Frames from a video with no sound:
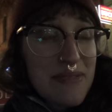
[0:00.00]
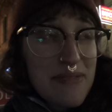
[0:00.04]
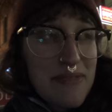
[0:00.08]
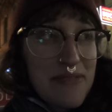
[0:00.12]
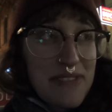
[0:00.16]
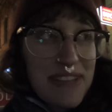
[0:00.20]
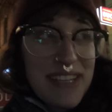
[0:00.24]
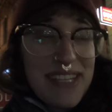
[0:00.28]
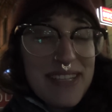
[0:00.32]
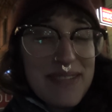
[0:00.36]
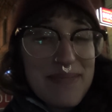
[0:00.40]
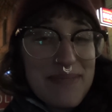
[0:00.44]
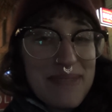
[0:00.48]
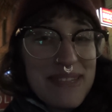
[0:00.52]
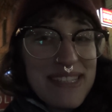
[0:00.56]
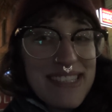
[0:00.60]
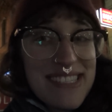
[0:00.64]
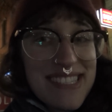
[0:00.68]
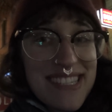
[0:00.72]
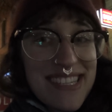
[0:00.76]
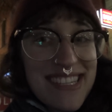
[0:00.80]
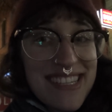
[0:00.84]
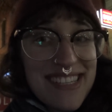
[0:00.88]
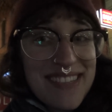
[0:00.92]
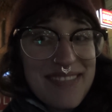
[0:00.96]
vegan
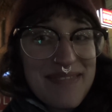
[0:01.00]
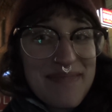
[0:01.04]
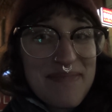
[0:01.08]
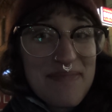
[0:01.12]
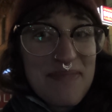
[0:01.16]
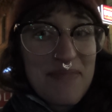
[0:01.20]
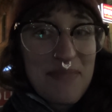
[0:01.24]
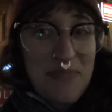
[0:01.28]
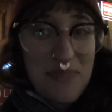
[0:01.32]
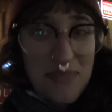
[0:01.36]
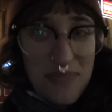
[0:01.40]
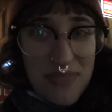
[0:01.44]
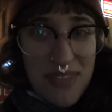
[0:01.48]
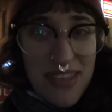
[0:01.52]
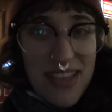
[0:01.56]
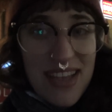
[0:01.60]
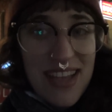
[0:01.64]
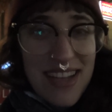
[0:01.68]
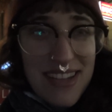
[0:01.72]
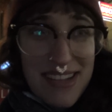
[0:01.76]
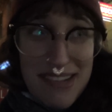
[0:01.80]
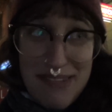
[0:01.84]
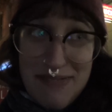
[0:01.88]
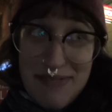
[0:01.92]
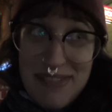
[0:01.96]
pizza
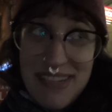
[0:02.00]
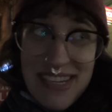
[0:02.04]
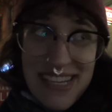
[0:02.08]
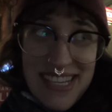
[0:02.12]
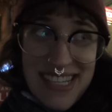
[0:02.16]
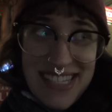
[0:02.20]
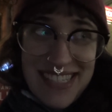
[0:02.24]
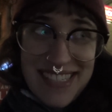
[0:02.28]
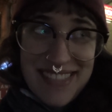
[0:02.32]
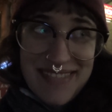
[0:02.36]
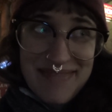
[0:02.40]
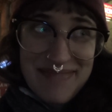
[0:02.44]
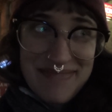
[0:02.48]
I ever had.